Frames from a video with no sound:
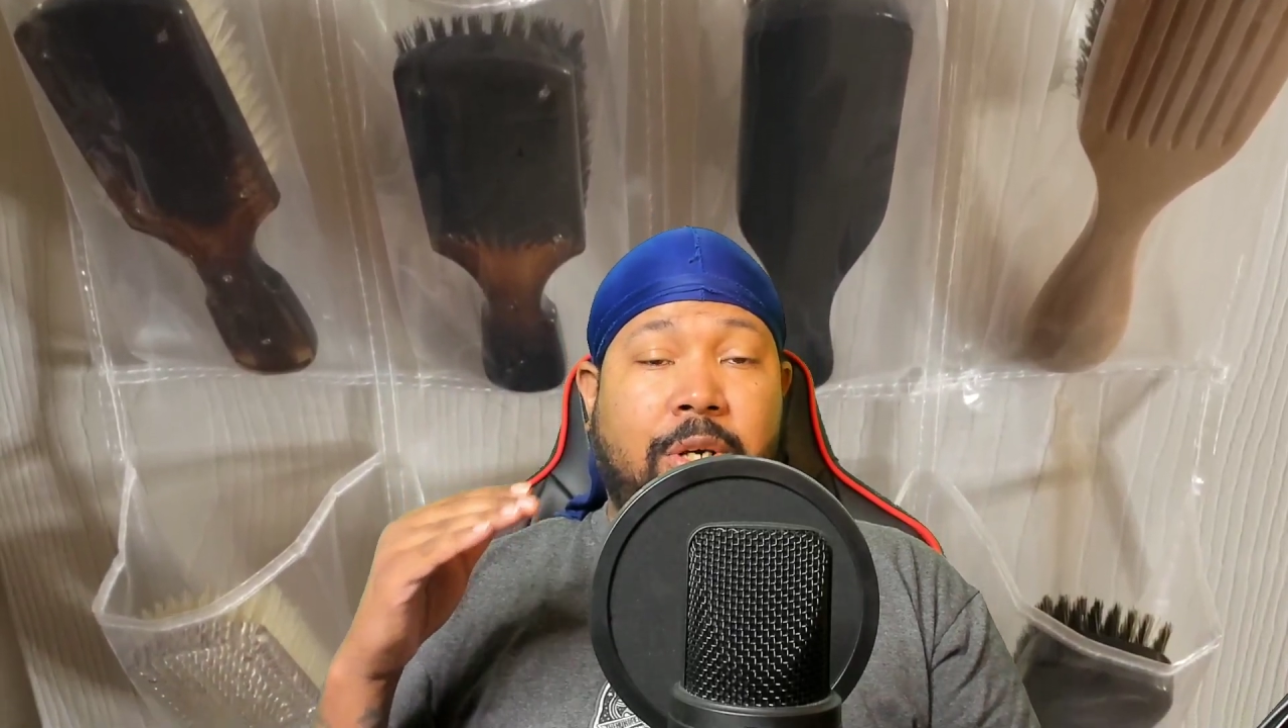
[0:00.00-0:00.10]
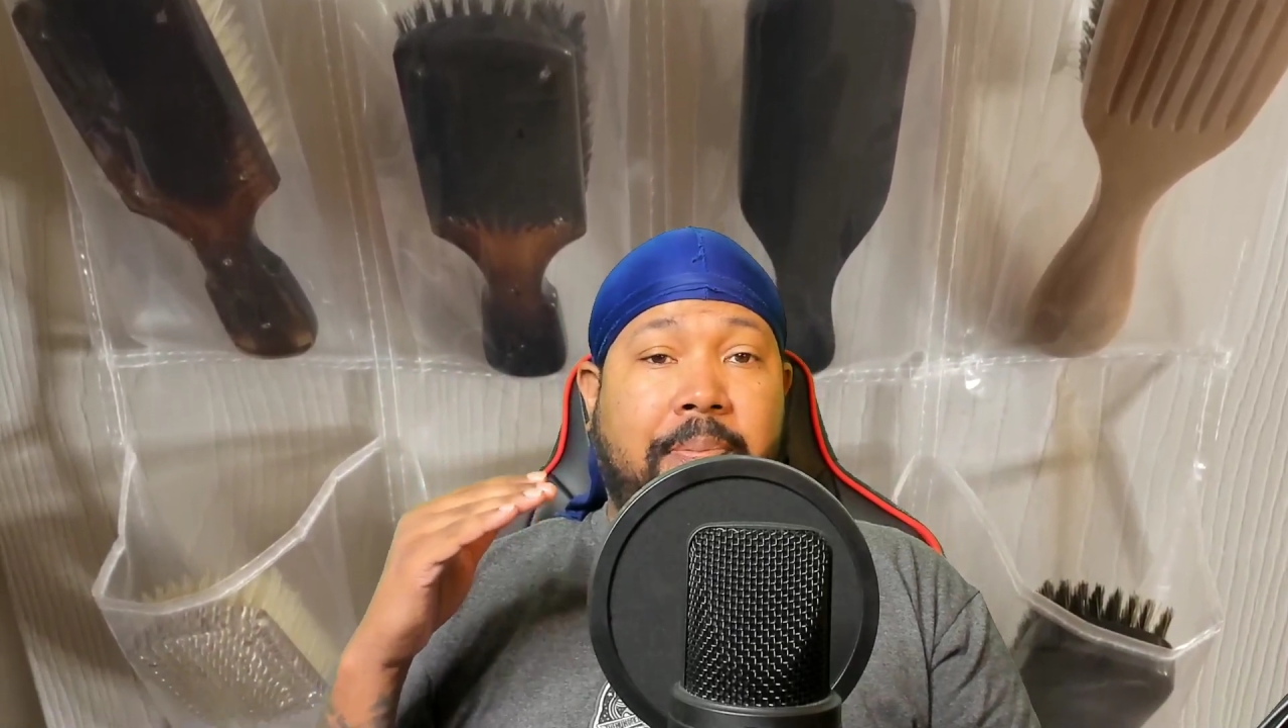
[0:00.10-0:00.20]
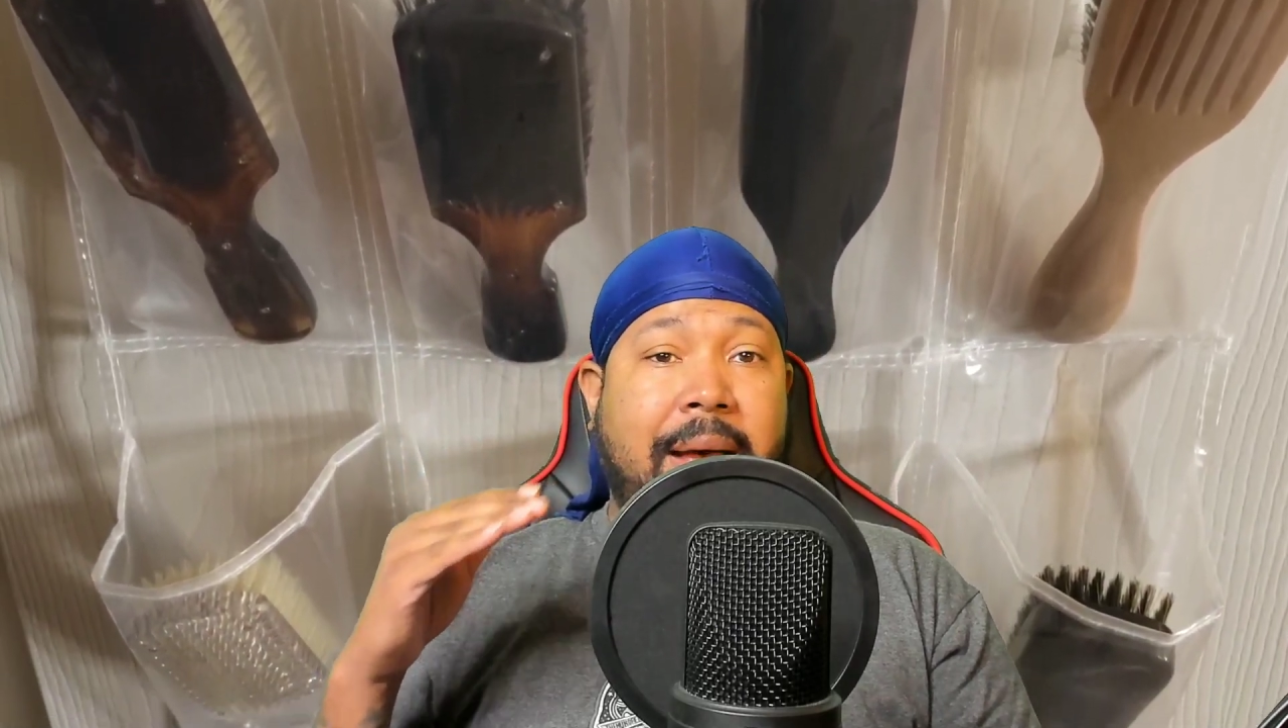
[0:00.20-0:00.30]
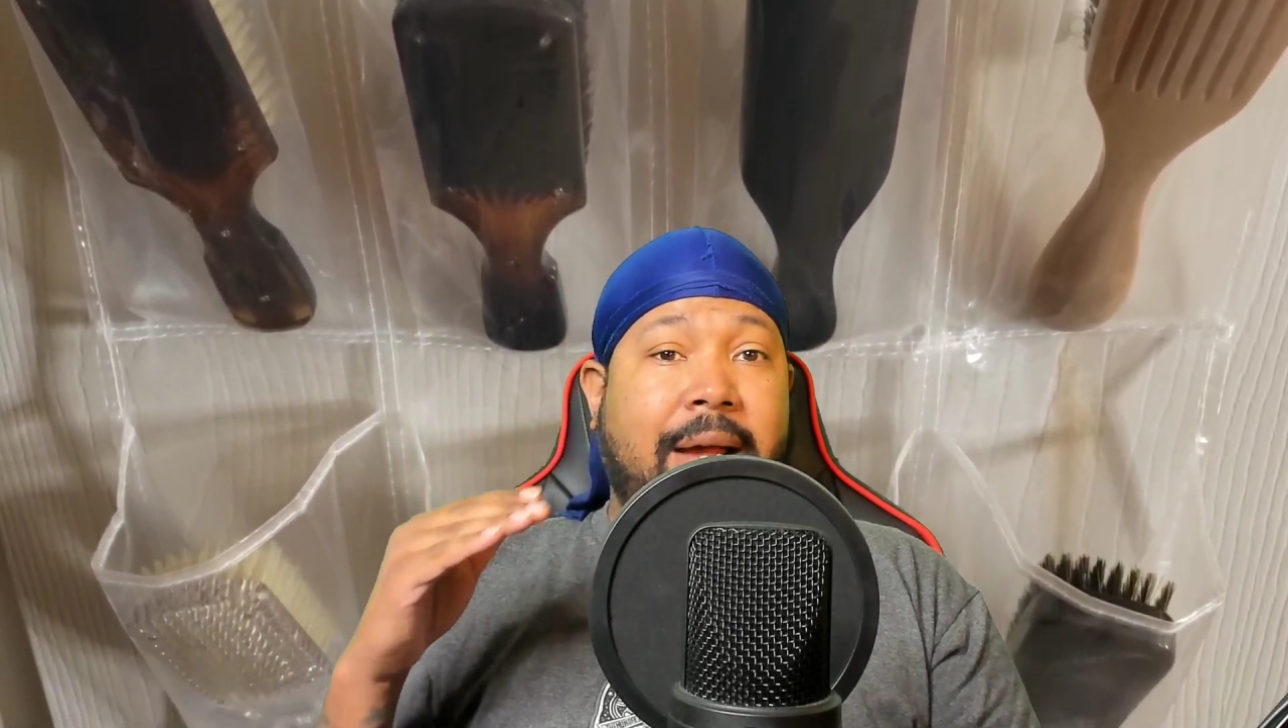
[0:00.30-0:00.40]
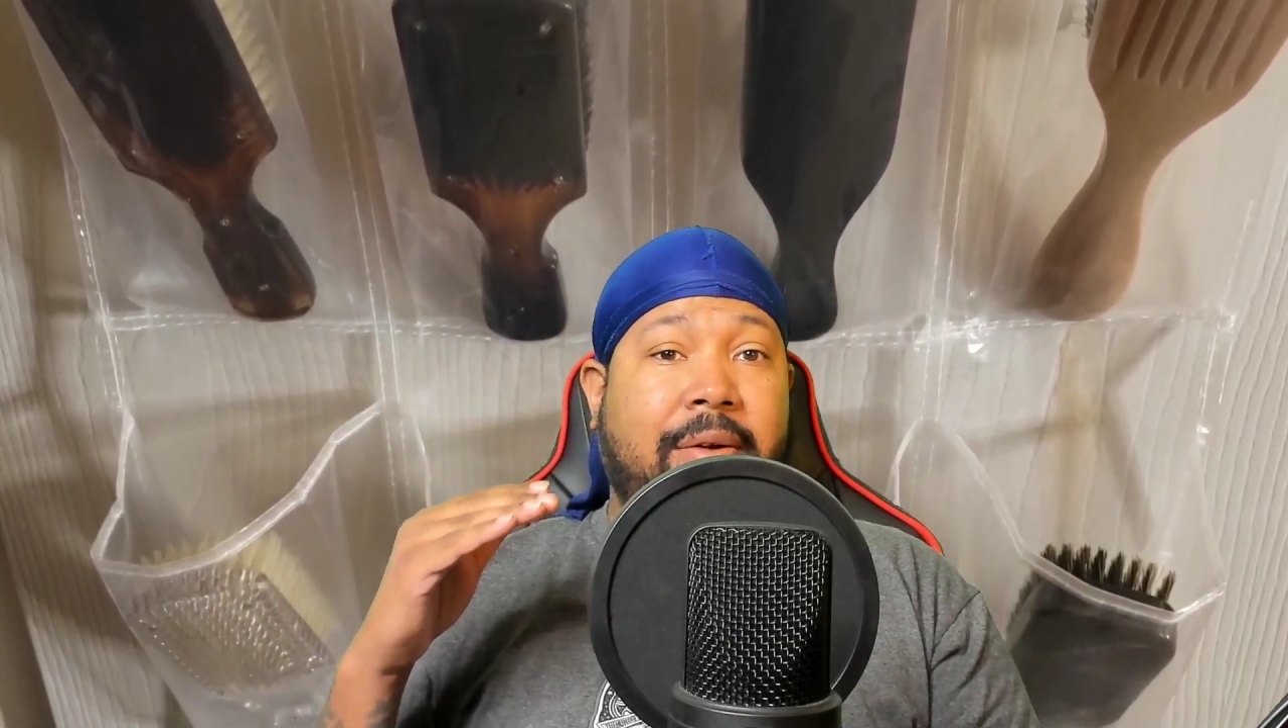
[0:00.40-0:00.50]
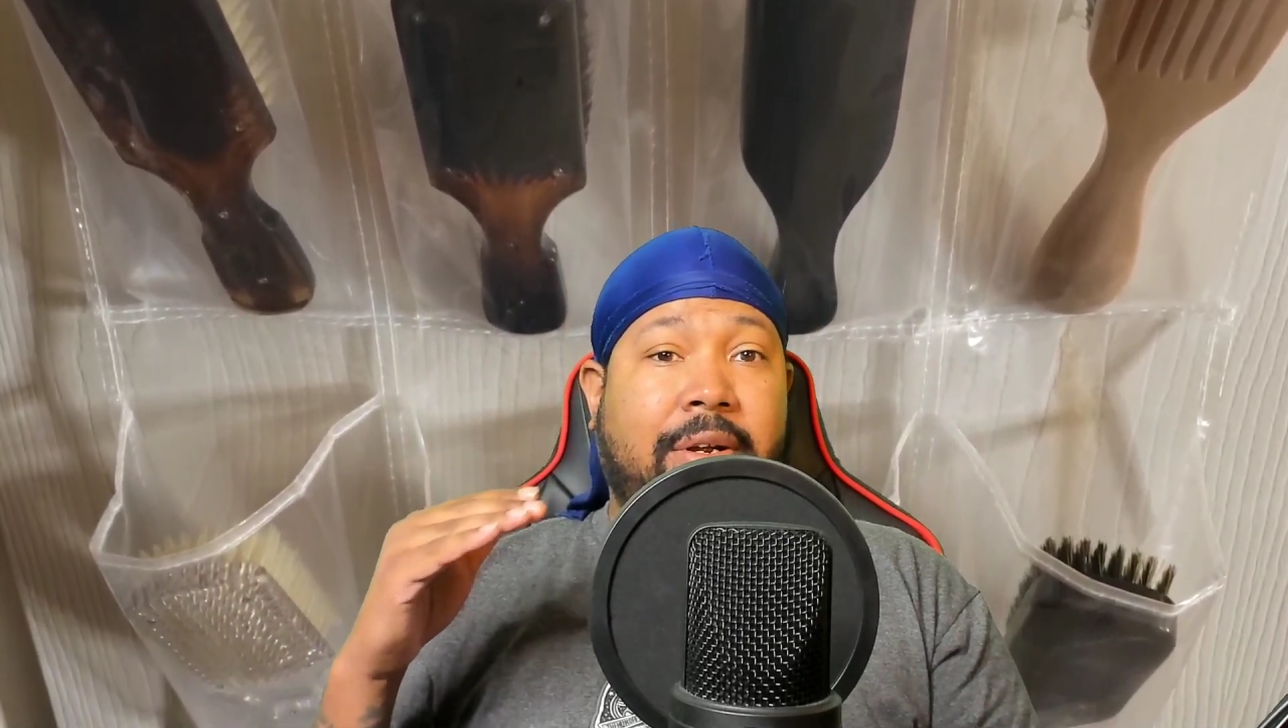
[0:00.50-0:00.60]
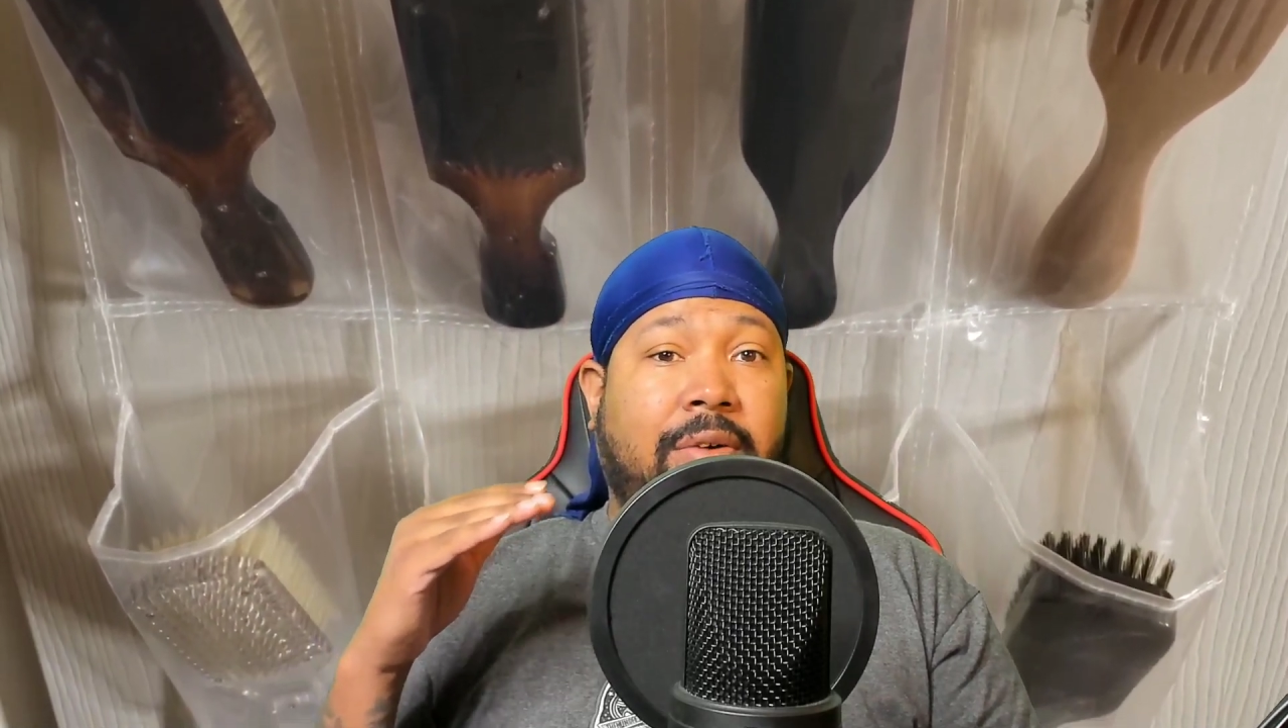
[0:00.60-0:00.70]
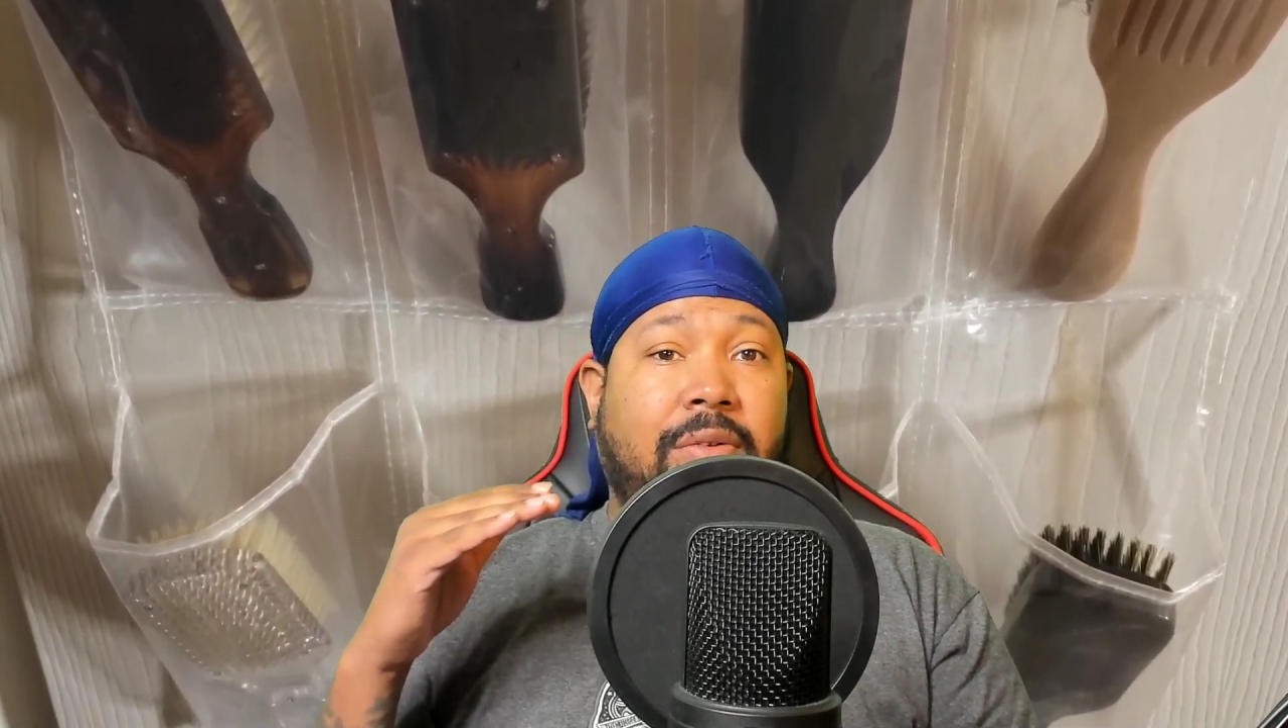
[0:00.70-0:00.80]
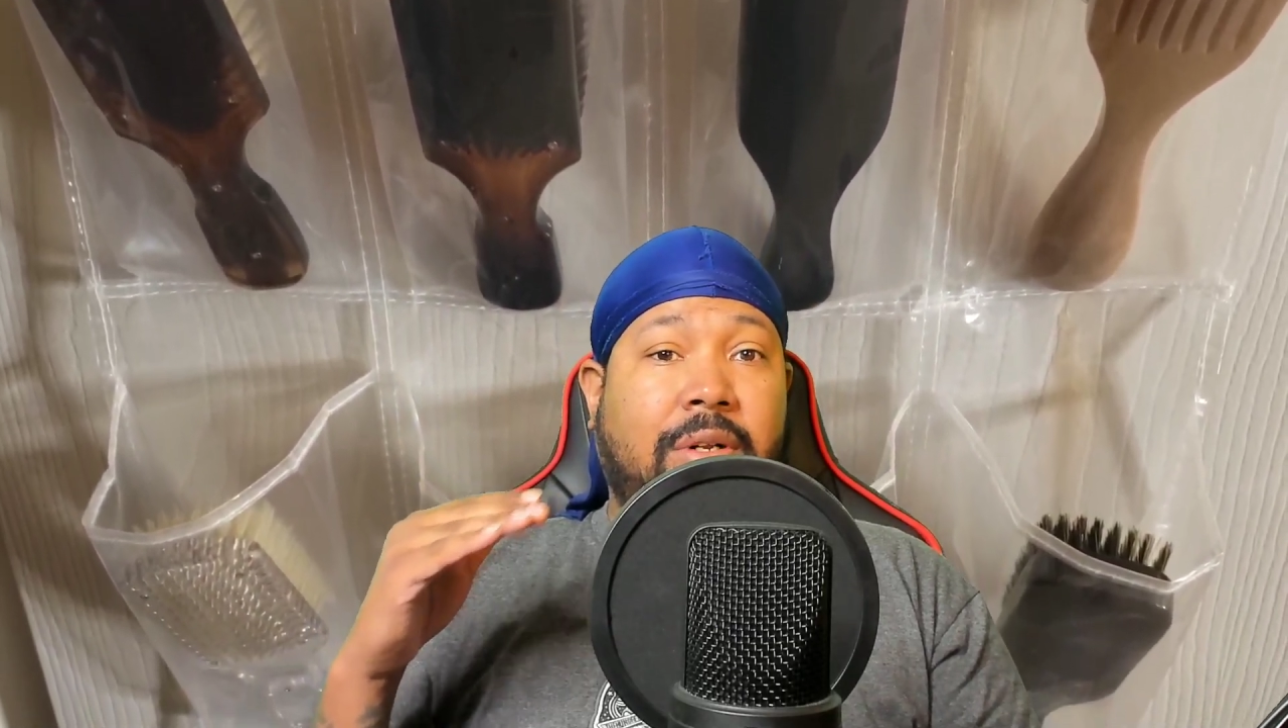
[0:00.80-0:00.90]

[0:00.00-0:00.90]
your pattern don't